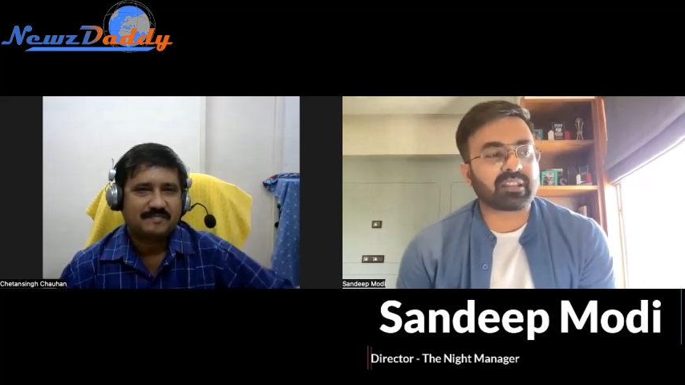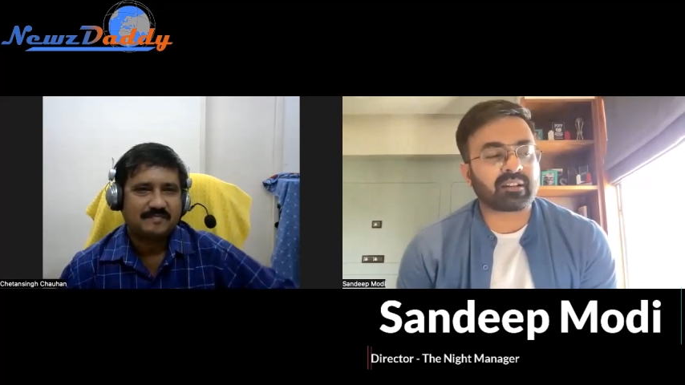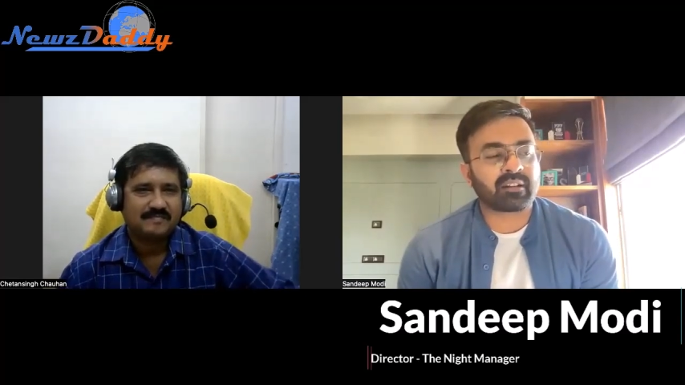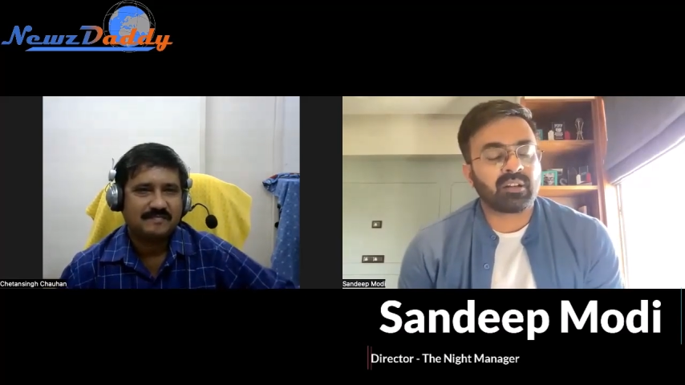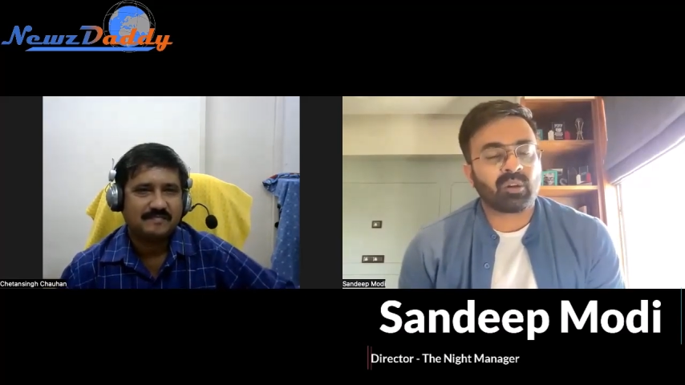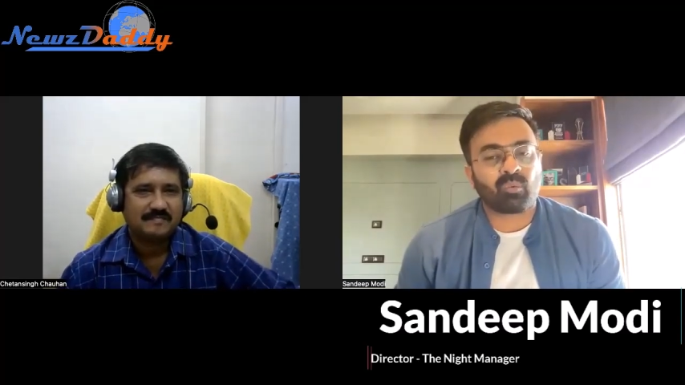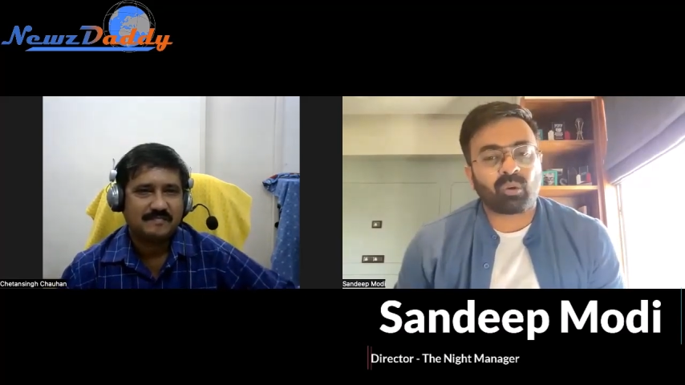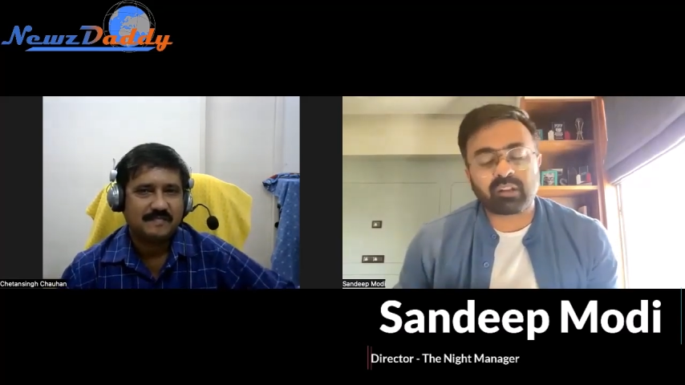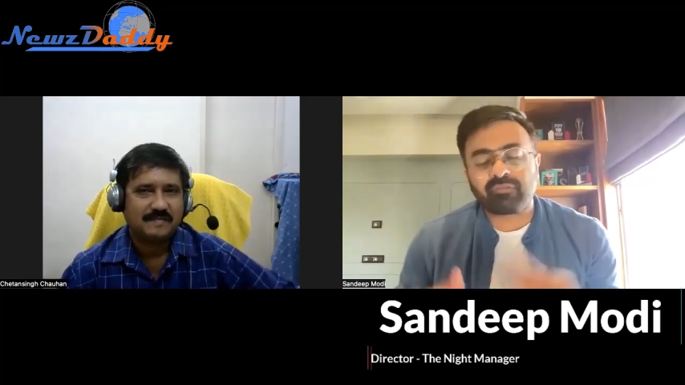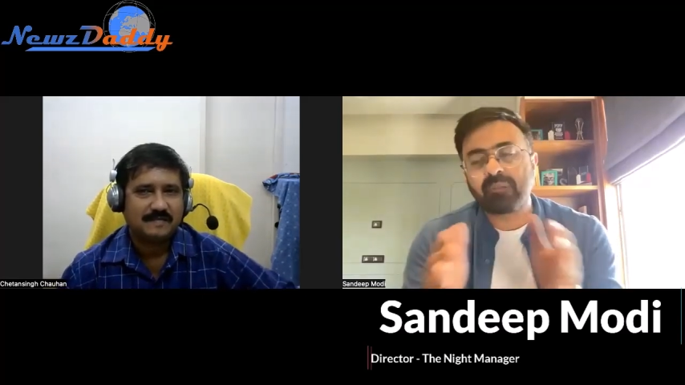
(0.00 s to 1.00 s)
Speaker 1: that.
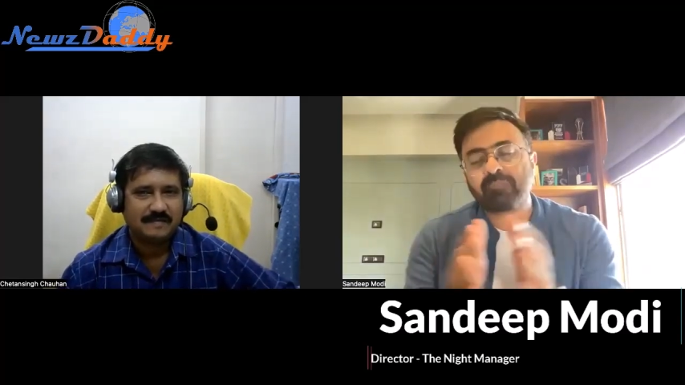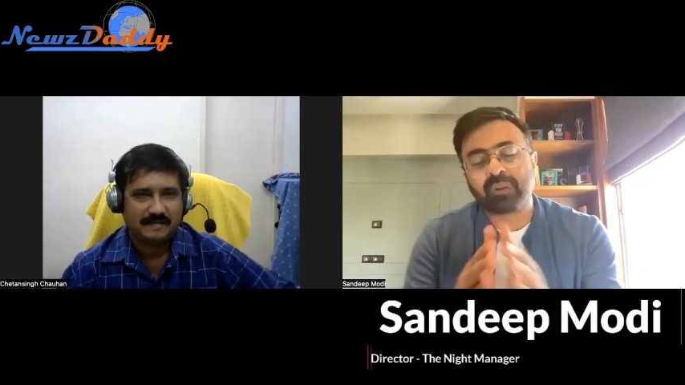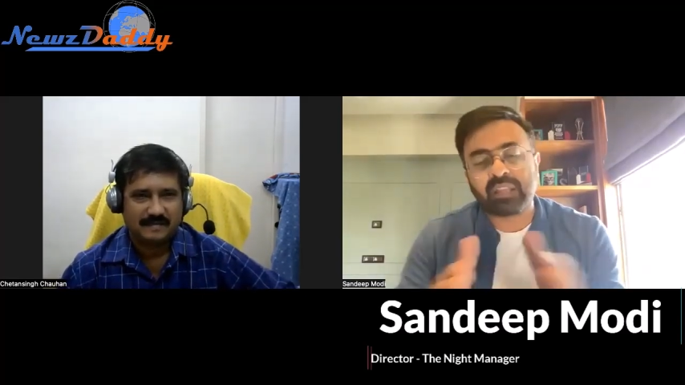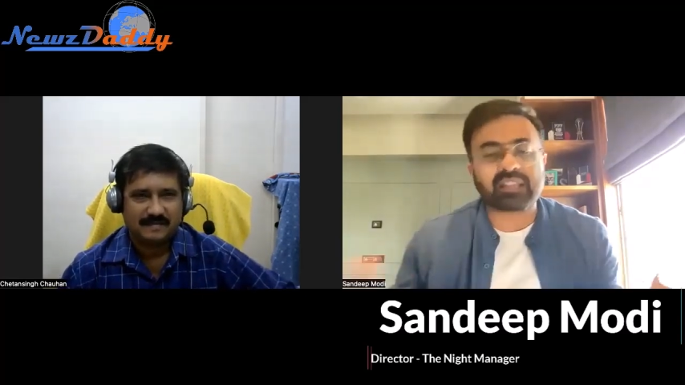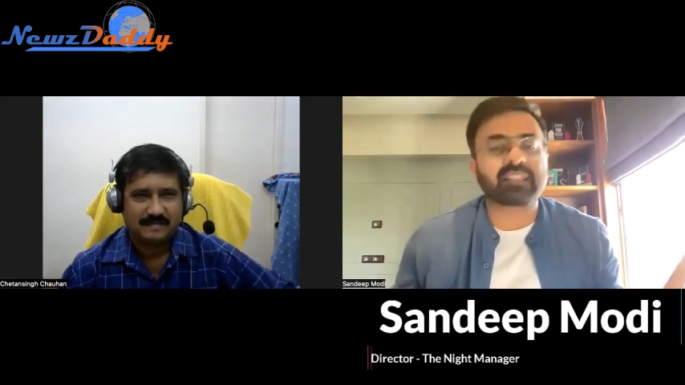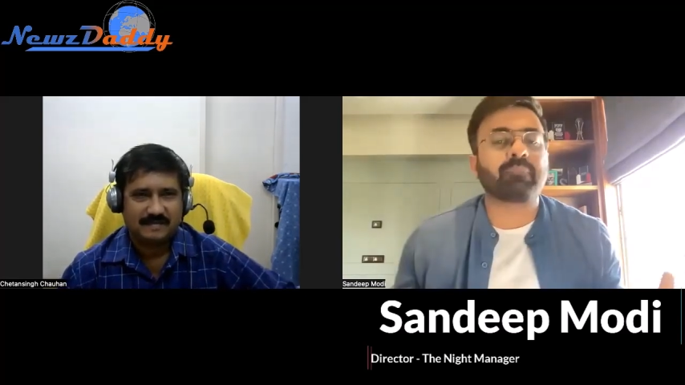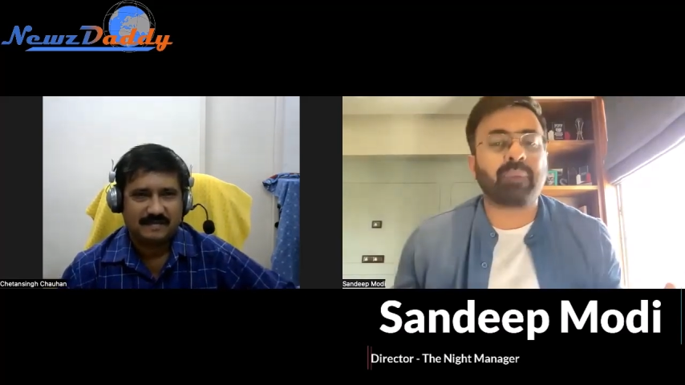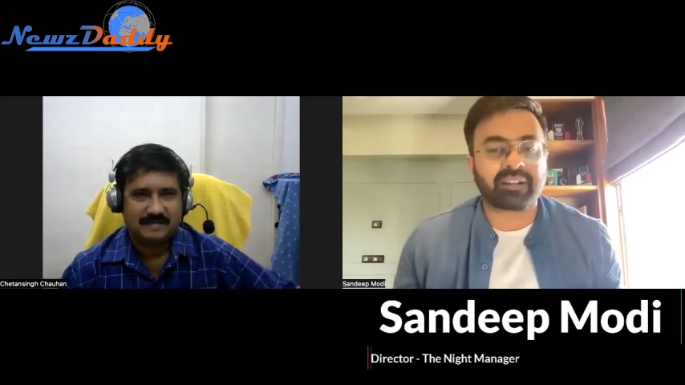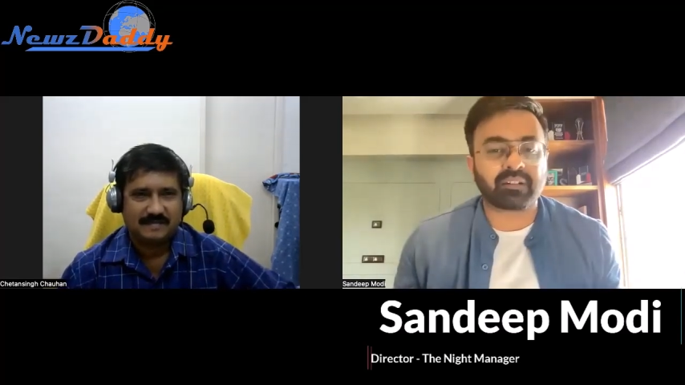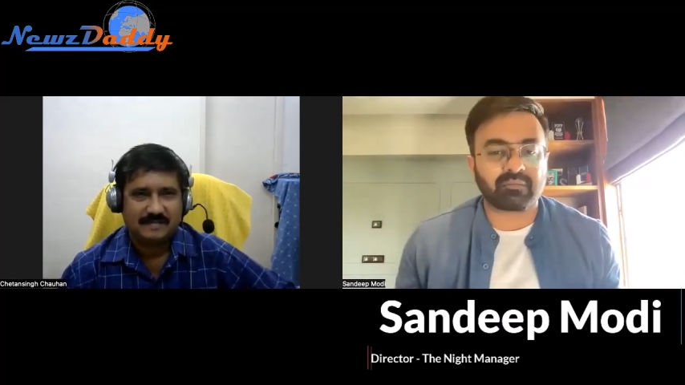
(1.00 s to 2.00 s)
What if we break the
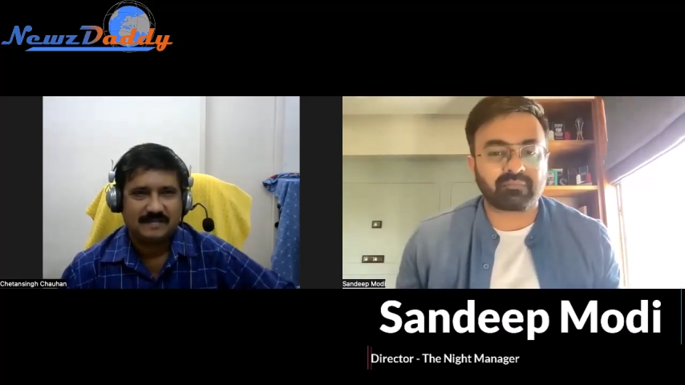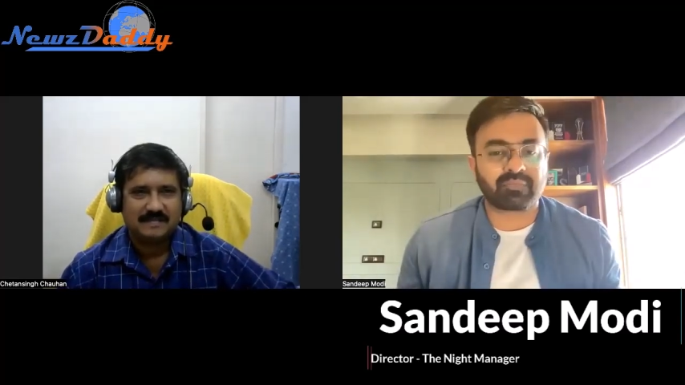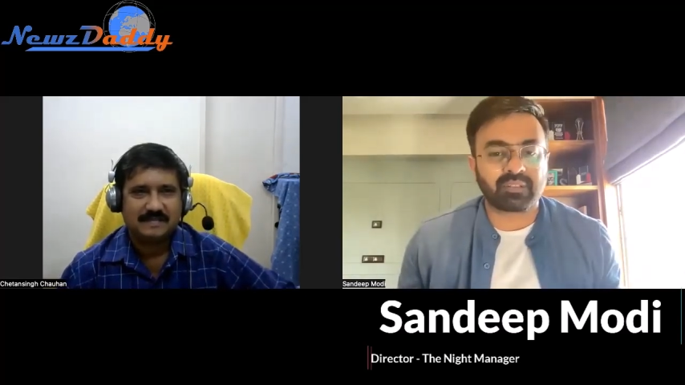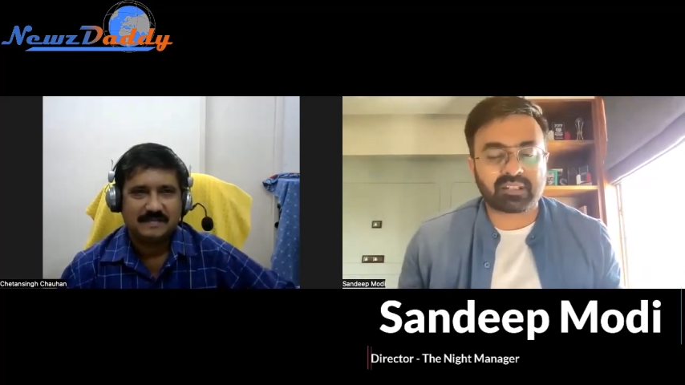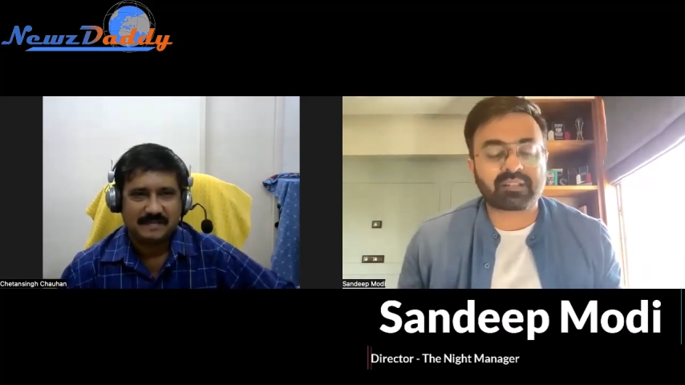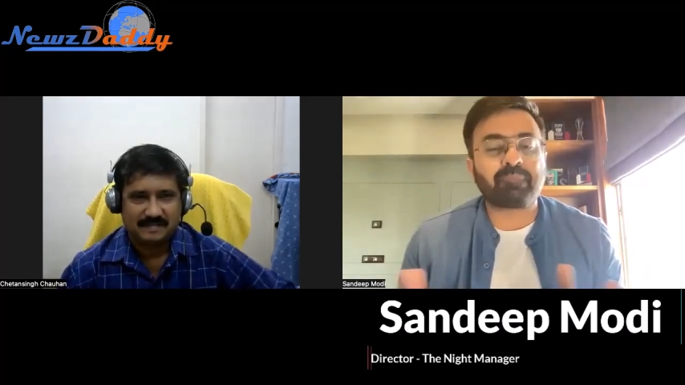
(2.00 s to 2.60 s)
pattern? There is a